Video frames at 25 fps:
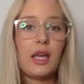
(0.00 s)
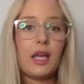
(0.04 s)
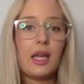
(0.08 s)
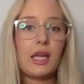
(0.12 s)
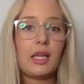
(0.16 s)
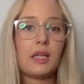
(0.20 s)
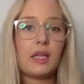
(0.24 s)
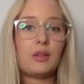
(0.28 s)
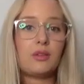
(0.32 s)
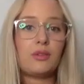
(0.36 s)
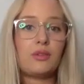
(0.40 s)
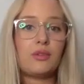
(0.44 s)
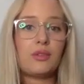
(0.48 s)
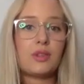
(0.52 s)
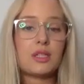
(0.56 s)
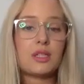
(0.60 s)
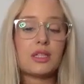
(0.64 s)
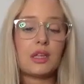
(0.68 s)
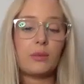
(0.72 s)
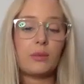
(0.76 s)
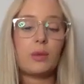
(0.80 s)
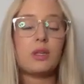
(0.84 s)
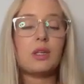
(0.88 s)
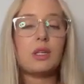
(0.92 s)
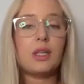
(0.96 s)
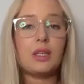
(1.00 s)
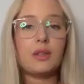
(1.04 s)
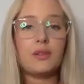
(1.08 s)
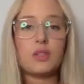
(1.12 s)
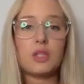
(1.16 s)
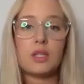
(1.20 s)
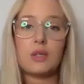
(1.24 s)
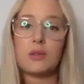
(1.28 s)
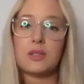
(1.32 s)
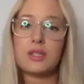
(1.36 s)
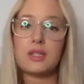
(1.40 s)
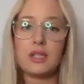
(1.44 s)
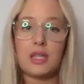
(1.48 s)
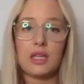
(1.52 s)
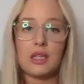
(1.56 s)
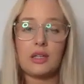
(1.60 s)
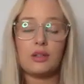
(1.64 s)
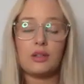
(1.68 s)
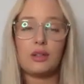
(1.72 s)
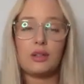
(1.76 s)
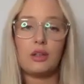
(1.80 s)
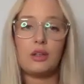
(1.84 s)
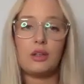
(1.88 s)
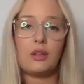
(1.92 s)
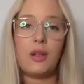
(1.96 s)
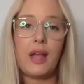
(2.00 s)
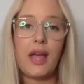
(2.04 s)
if someone gives you a signal